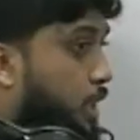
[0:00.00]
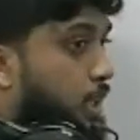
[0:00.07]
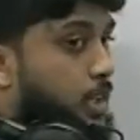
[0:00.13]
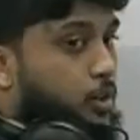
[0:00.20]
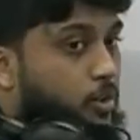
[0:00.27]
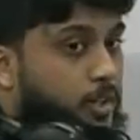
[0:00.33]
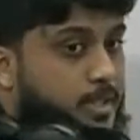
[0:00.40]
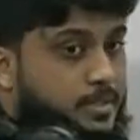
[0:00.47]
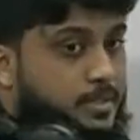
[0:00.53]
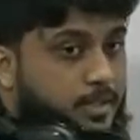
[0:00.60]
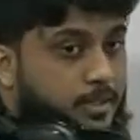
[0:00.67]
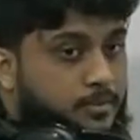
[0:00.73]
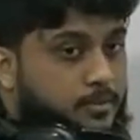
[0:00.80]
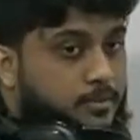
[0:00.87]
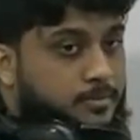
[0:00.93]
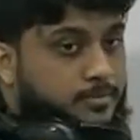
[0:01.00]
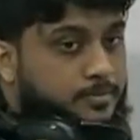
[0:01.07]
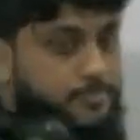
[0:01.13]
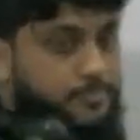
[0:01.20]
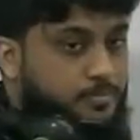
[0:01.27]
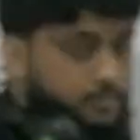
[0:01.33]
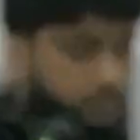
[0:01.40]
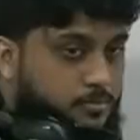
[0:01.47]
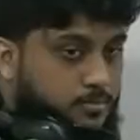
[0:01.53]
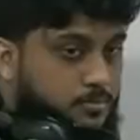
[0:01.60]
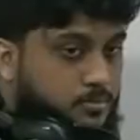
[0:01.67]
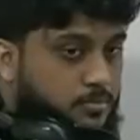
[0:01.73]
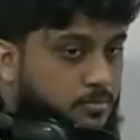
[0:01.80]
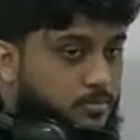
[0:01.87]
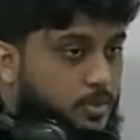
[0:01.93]
or Sn?
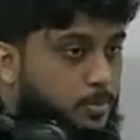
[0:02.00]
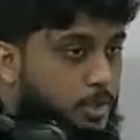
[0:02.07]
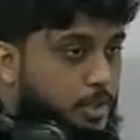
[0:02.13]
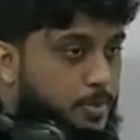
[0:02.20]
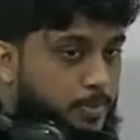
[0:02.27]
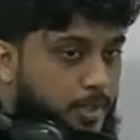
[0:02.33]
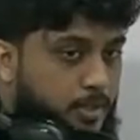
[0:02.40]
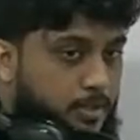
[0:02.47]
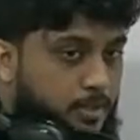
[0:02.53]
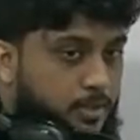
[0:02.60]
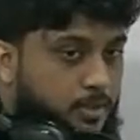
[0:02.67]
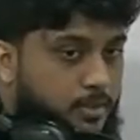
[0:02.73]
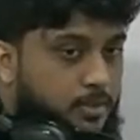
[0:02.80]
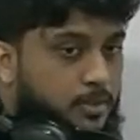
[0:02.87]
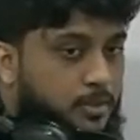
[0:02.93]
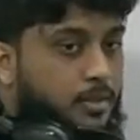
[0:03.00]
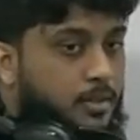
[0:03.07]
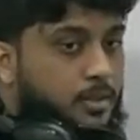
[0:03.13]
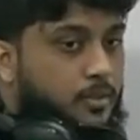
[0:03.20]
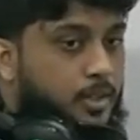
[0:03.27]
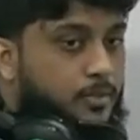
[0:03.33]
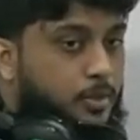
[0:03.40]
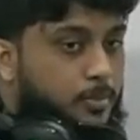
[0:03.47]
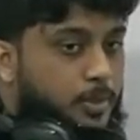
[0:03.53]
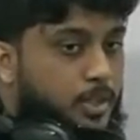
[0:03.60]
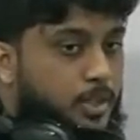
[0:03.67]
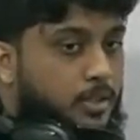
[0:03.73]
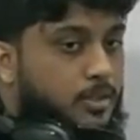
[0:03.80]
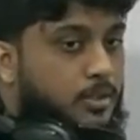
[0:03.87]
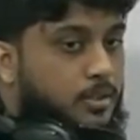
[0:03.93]
For the speak. What formula?
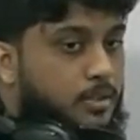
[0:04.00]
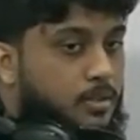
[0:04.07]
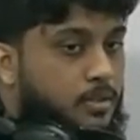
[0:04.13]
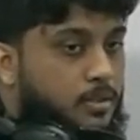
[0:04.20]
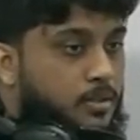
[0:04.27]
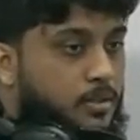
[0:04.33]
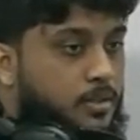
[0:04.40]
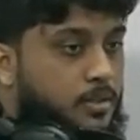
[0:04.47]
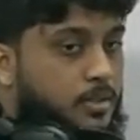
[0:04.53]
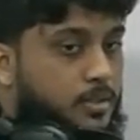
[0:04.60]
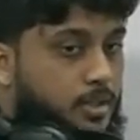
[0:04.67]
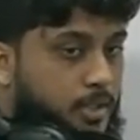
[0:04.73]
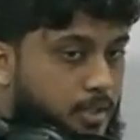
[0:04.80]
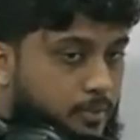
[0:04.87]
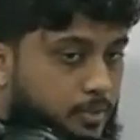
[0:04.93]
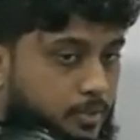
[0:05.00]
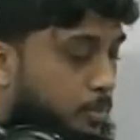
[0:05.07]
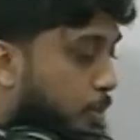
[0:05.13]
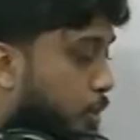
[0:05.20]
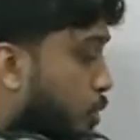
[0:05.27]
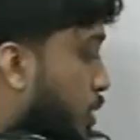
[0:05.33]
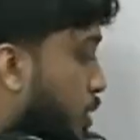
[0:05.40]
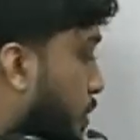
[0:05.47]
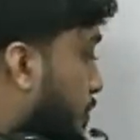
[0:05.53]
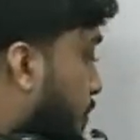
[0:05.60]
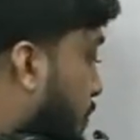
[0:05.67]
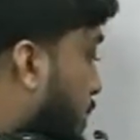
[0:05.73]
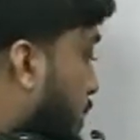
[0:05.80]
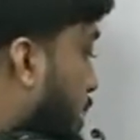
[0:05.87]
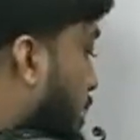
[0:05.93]
Tn formula.
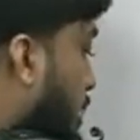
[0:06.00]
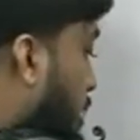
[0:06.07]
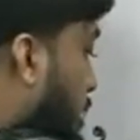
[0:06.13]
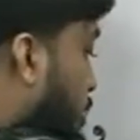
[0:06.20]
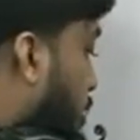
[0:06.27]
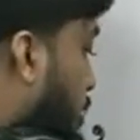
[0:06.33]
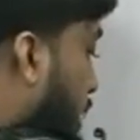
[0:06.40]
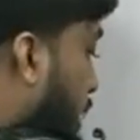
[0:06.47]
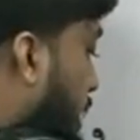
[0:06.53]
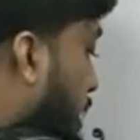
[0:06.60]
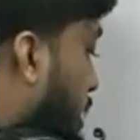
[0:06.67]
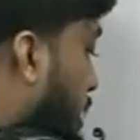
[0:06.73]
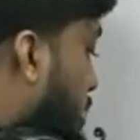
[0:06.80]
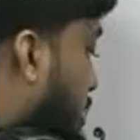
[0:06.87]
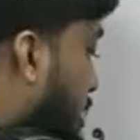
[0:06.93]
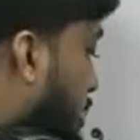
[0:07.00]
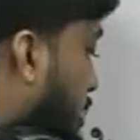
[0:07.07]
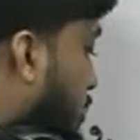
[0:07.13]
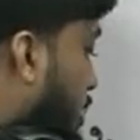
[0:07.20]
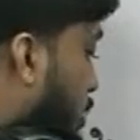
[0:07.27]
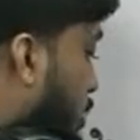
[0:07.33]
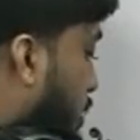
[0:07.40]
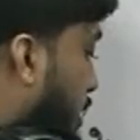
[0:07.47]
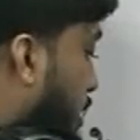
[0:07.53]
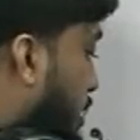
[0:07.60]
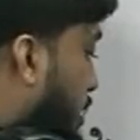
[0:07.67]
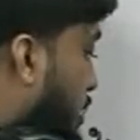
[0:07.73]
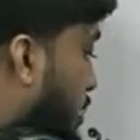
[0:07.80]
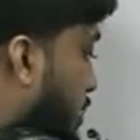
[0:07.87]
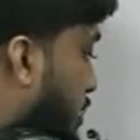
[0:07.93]
So Tn is equal to what?
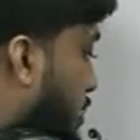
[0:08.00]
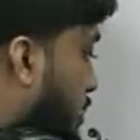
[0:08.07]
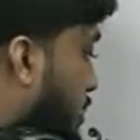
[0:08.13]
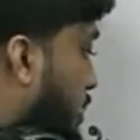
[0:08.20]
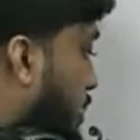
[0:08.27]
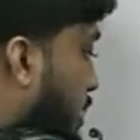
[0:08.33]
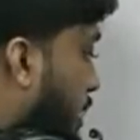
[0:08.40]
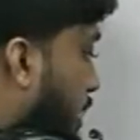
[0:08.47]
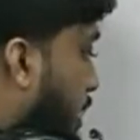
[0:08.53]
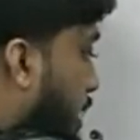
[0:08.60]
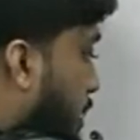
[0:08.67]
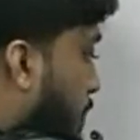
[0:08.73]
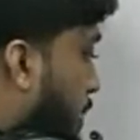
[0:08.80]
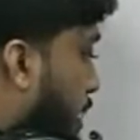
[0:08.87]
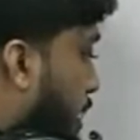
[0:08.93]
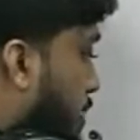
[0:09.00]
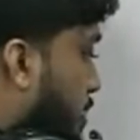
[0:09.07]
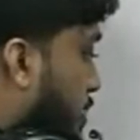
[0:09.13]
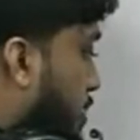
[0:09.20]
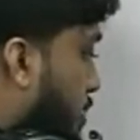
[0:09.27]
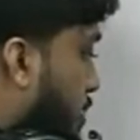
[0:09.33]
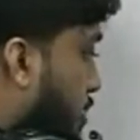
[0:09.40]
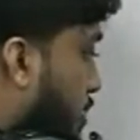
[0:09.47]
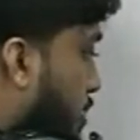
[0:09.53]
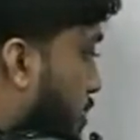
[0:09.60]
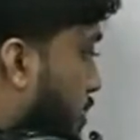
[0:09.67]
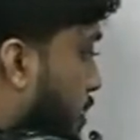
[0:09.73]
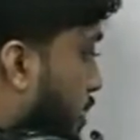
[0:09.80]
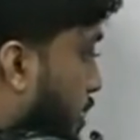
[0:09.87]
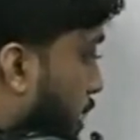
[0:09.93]
A plus
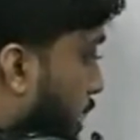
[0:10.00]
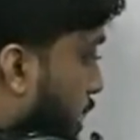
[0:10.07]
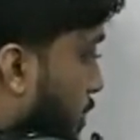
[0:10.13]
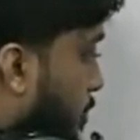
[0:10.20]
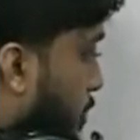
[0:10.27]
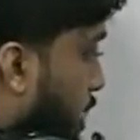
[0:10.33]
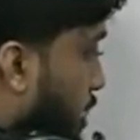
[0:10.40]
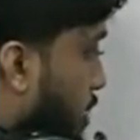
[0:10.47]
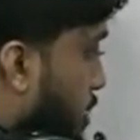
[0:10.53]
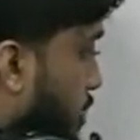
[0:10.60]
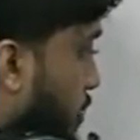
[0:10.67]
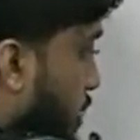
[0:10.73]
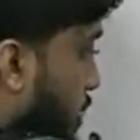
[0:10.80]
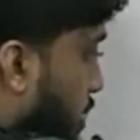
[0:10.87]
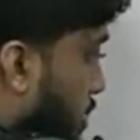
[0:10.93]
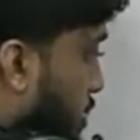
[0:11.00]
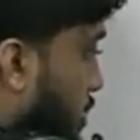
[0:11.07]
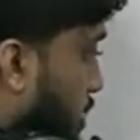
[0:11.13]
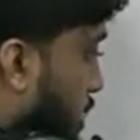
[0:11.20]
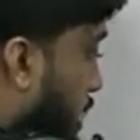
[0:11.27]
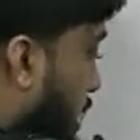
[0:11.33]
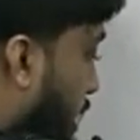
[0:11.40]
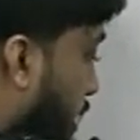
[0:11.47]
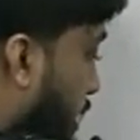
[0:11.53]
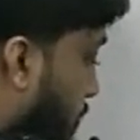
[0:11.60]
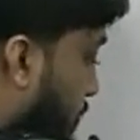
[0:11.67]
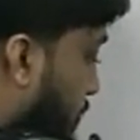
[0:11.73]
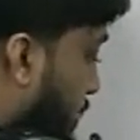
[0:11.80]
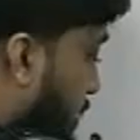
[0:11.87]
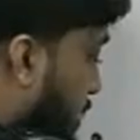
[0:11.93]
n minus 1 d.
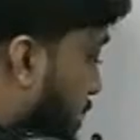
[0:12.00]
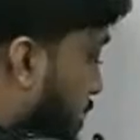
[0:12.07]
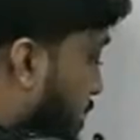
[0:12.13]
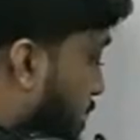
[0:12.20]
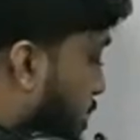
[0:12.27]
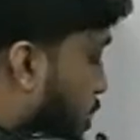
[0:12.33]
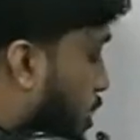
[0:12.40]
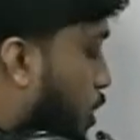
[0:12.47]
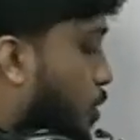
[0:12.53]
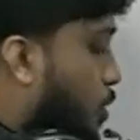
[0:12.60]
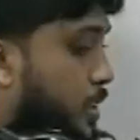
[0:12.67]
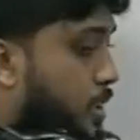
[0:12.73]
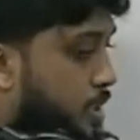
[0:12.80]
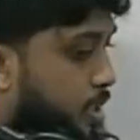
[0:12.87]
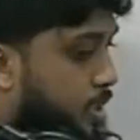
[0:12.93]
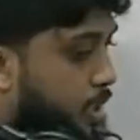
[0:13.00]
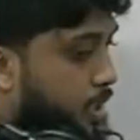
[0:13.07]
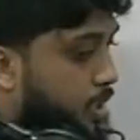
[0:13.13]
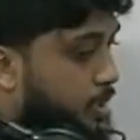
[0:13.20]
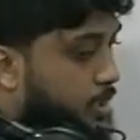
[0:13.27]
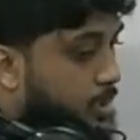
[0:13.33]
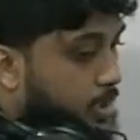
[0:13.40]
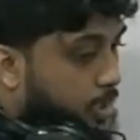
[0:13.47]
So how much is Tn? 30?